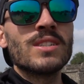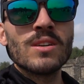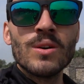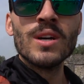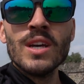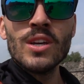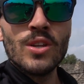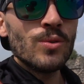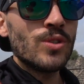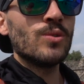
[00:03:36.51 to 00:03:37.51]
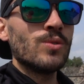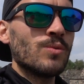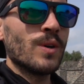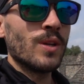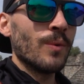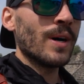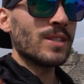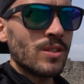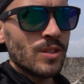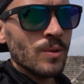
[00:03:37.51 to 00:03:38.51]
So you choose what you want
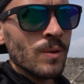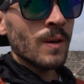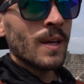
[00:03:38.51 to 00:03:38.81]
to do.